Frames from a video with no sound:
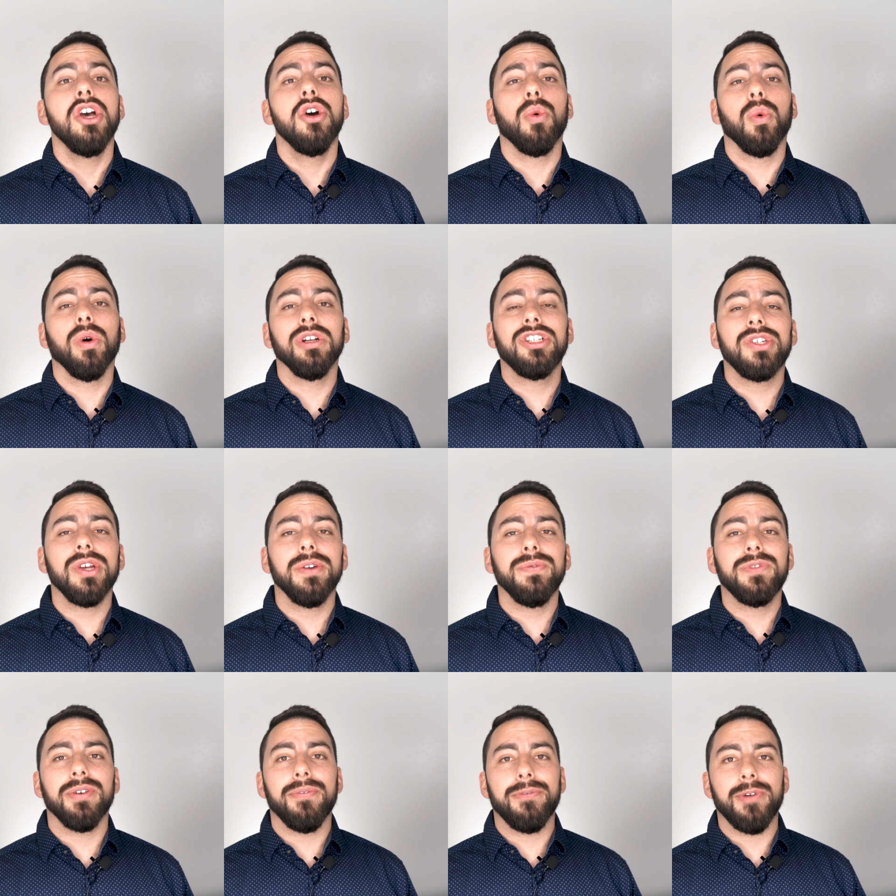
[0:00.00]
Once you
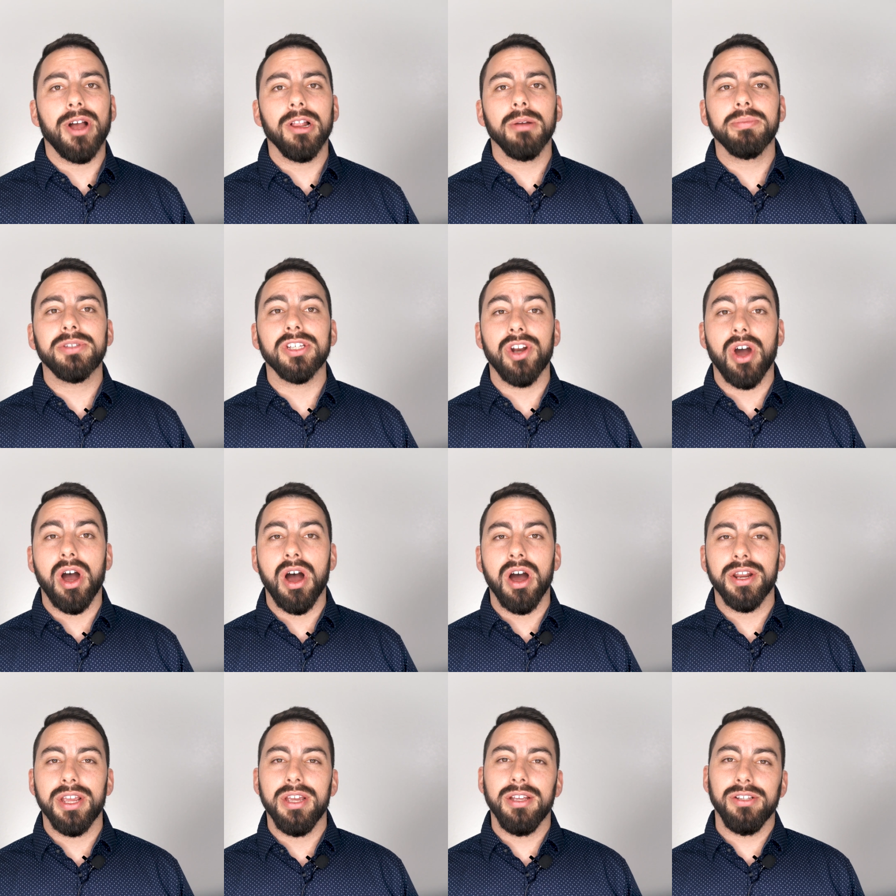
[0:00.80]
have developed an
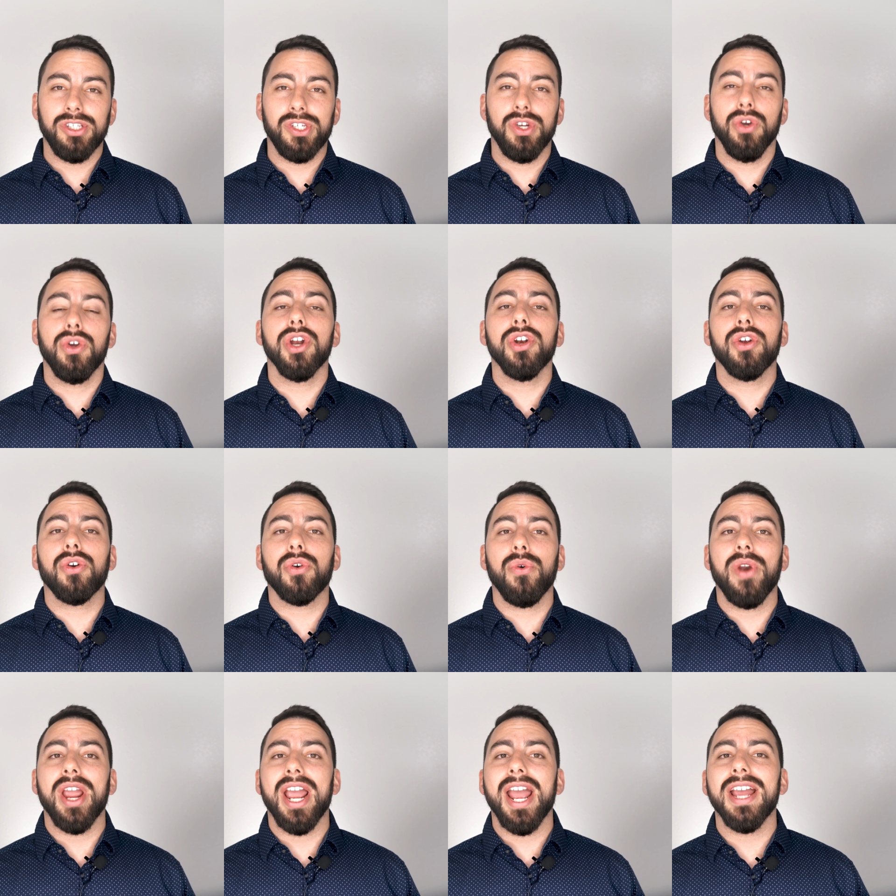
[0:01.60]
audience, you can
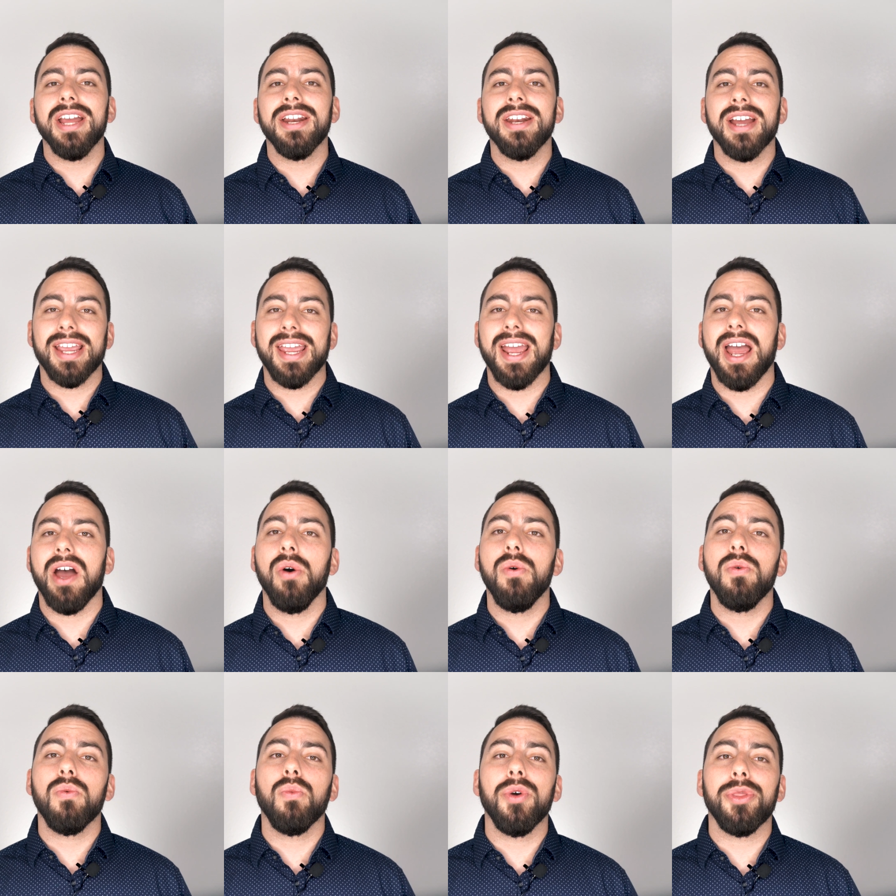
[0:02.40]
create an
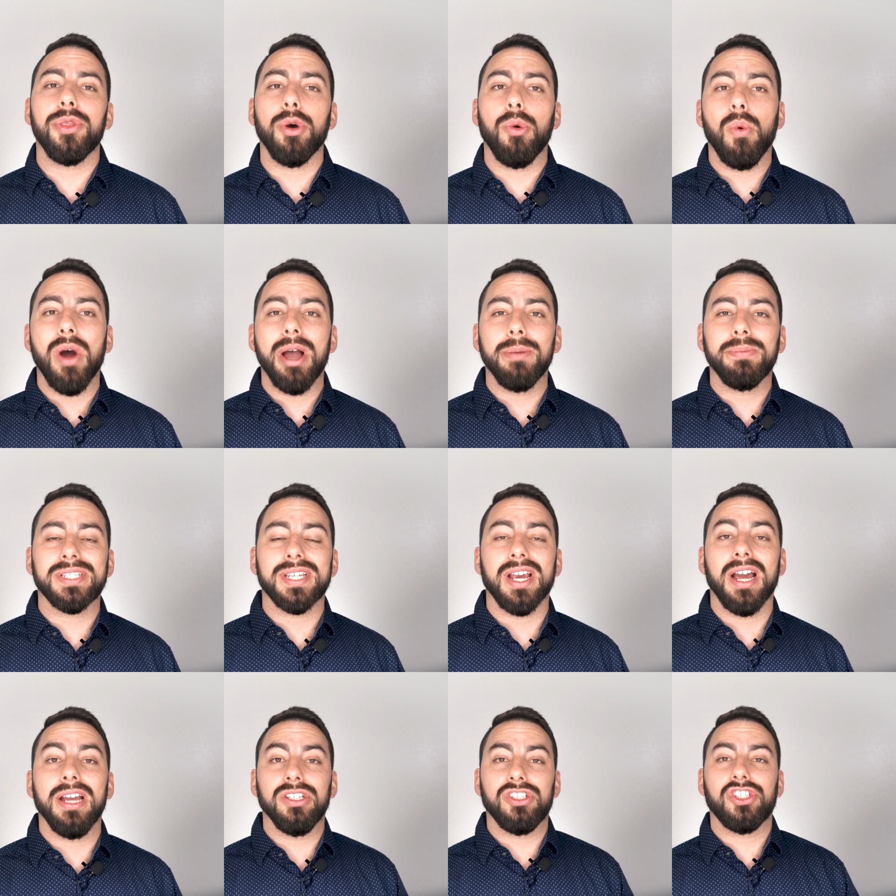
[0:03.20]
account with a
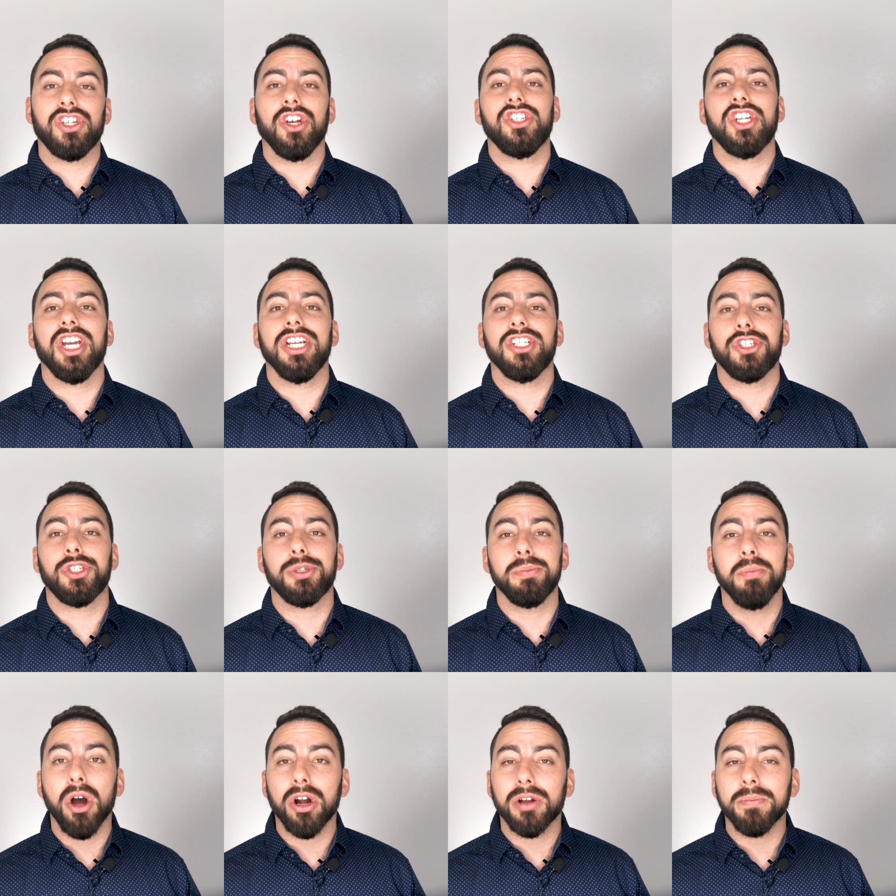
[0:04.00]
website such as
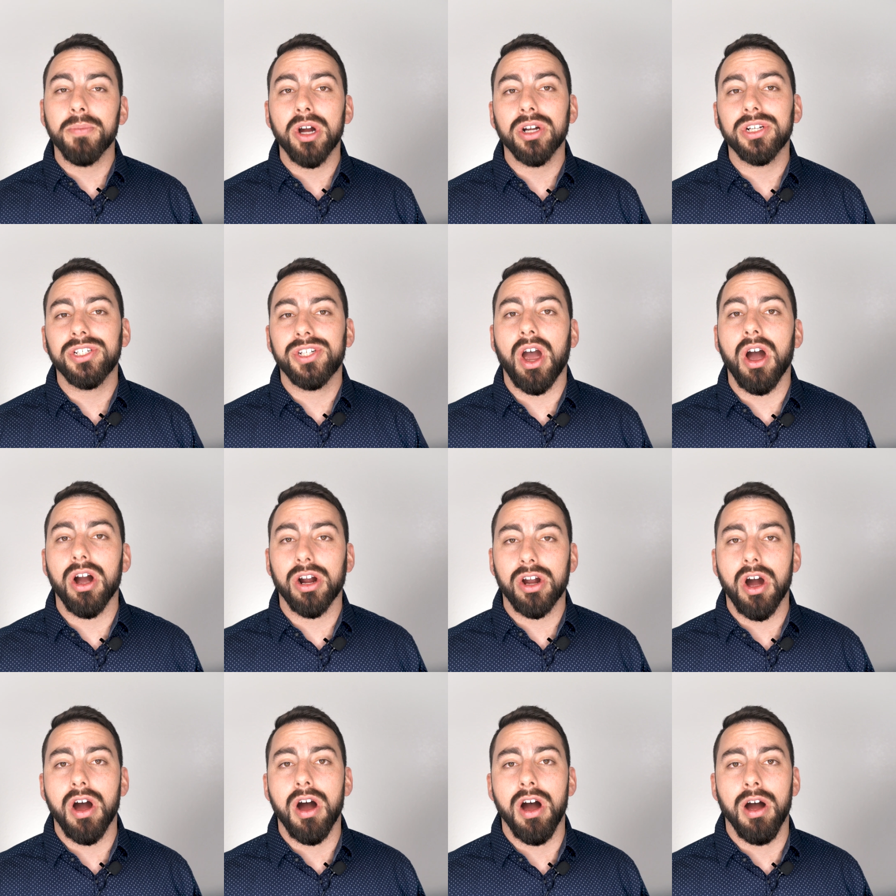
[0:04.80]

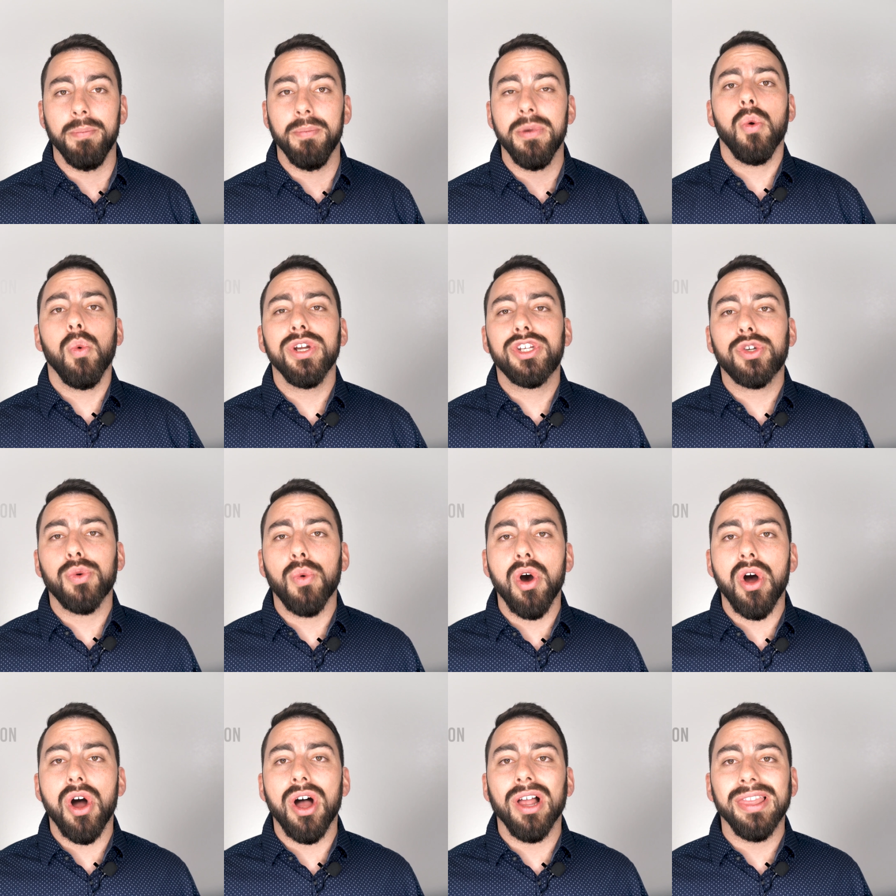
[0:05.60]
SMUGMUG.com, which
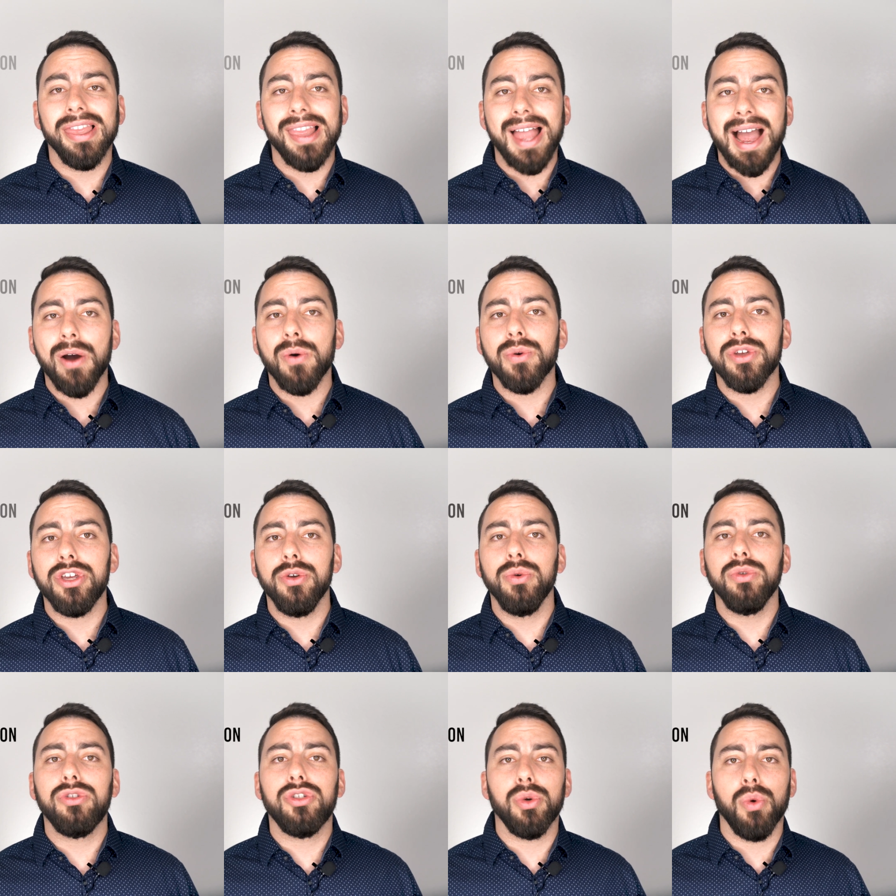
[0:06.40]
will allow
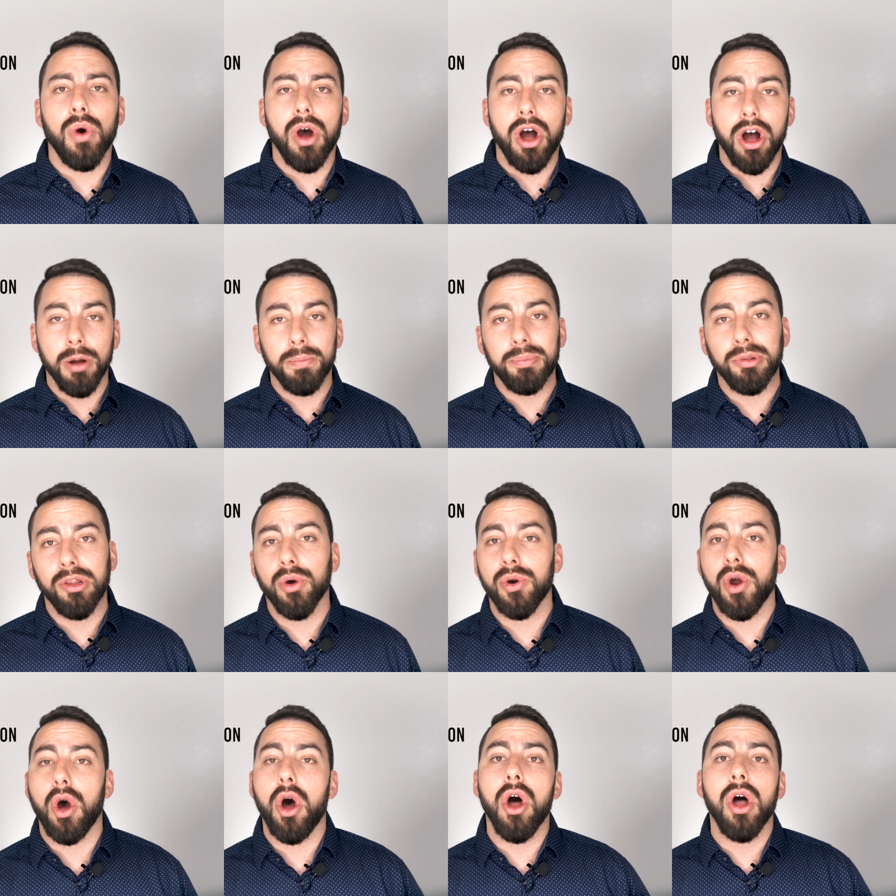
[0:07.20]
you to
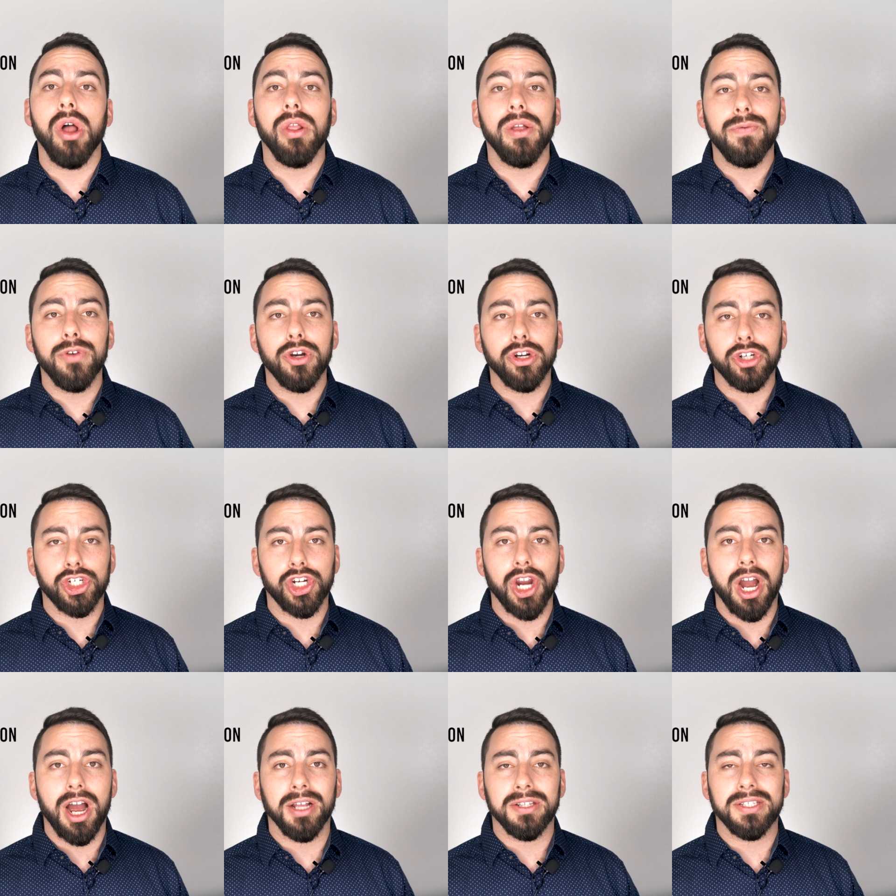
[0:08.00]
upload all of your
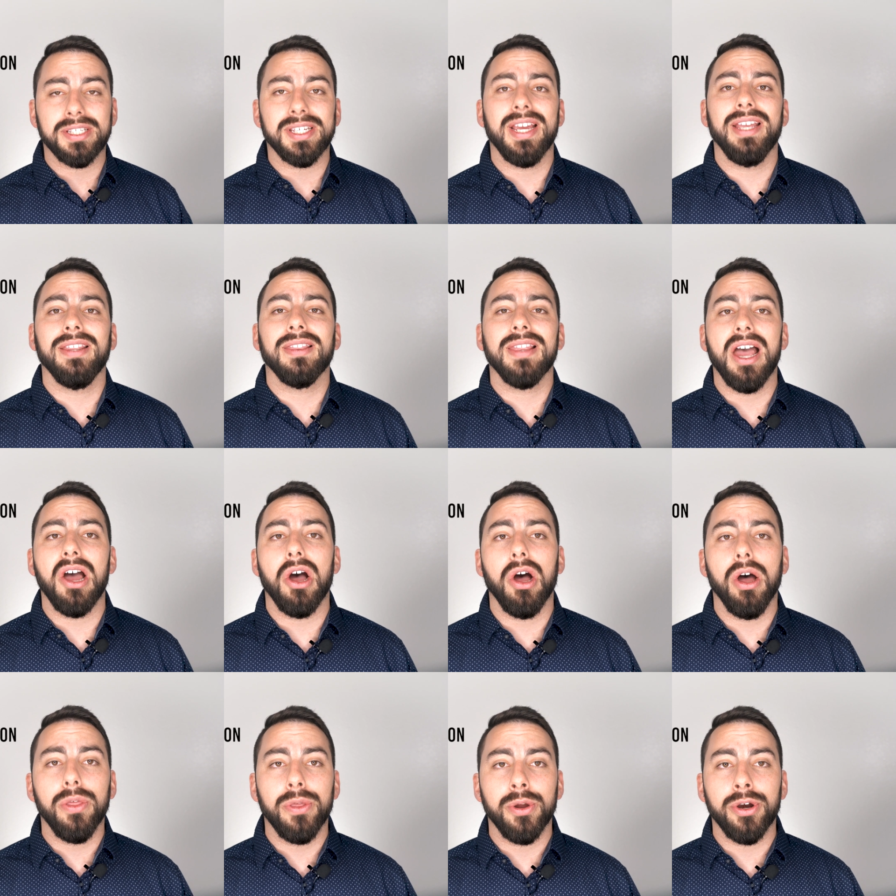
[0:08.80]
shots and let
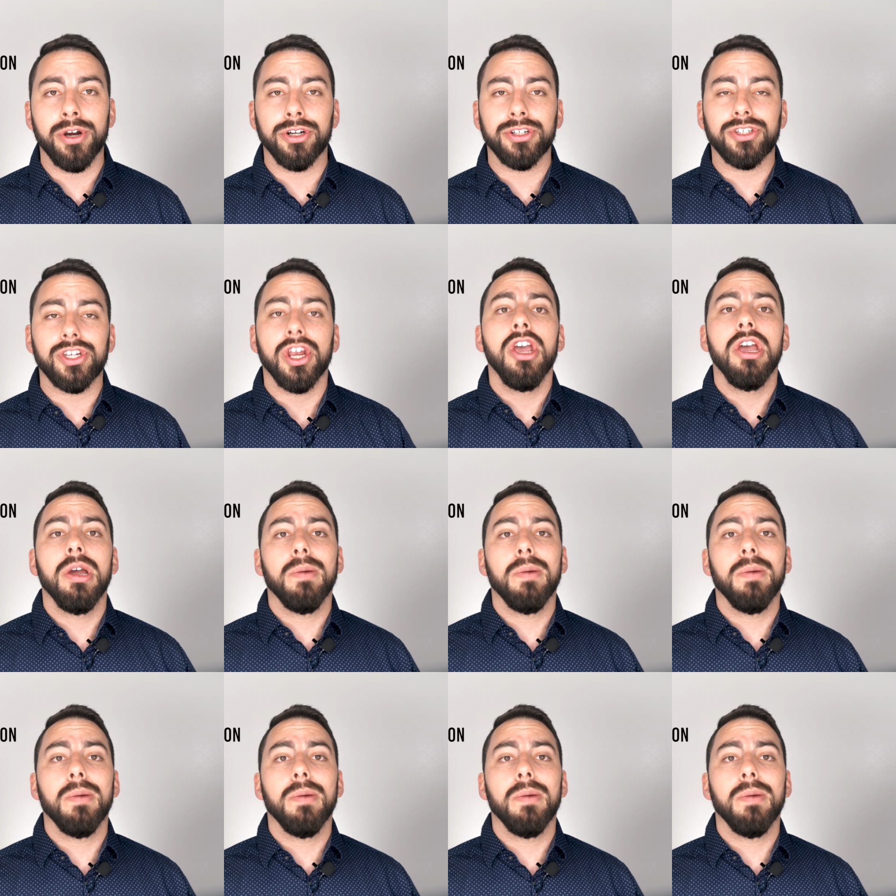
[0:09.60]
others